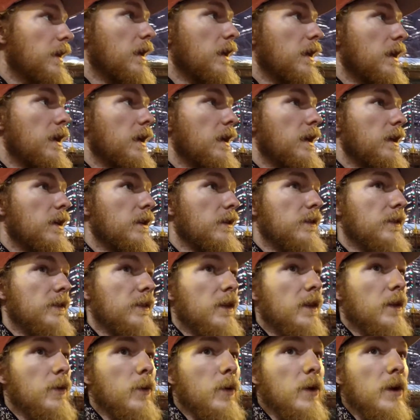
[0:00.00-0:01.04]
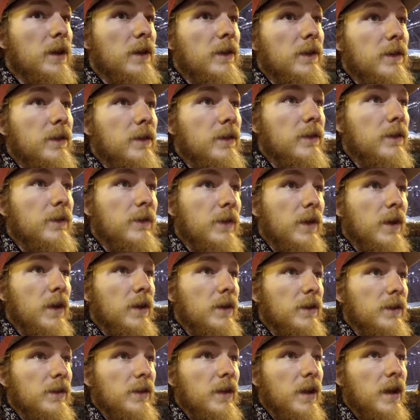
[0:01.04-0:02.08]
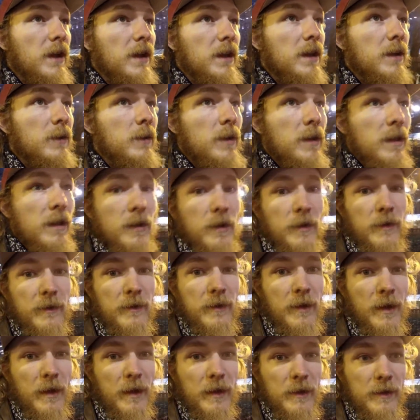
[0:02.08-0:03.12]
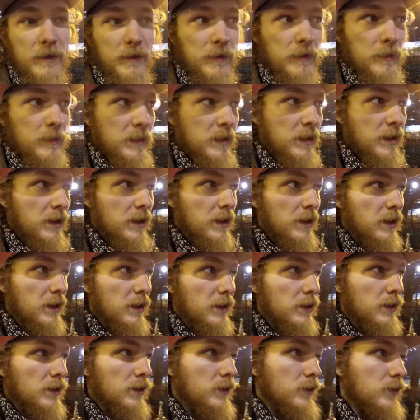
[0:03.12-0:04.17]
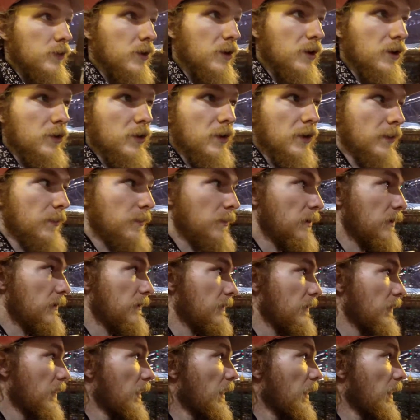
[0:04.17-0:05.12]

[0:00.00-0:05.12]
and see what it feels like and what it looks like to be in during Christmas